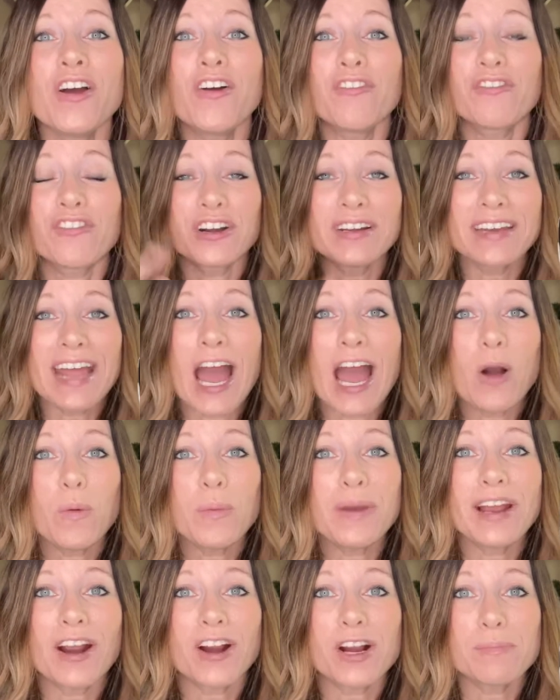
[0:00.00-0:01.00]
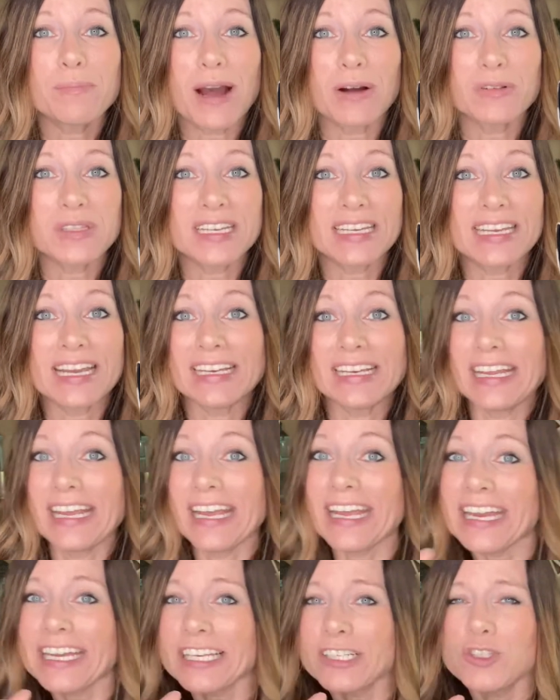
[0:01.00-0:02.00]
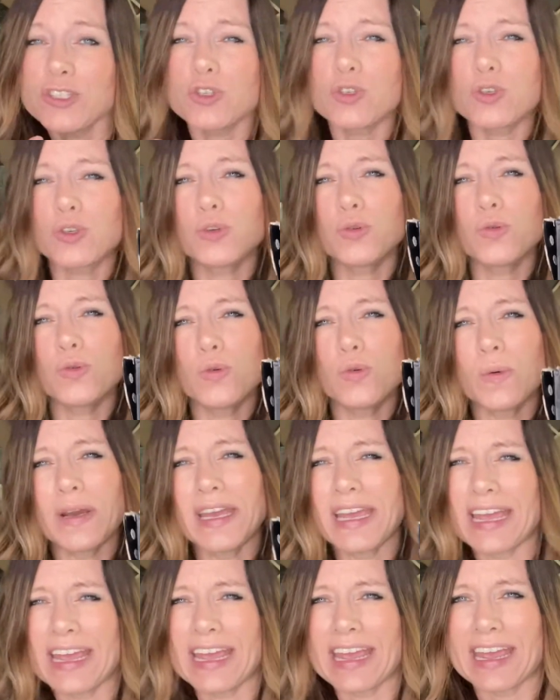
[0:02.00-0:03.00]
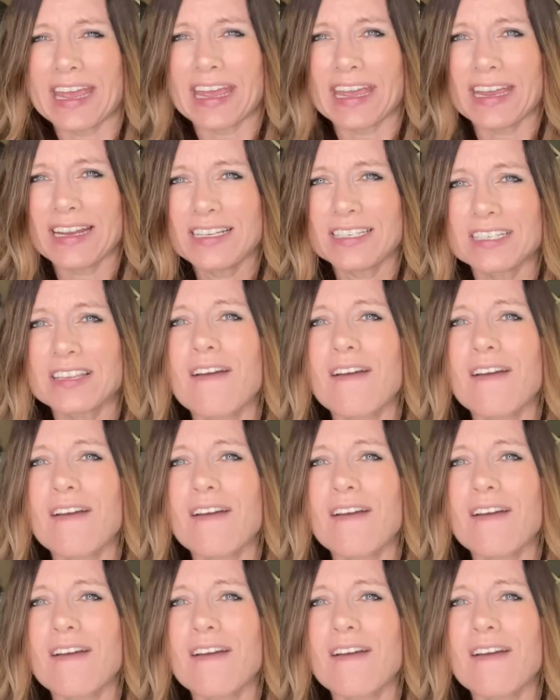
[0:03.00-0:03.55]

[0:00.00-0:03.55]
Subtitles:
For now, we are about to get into it.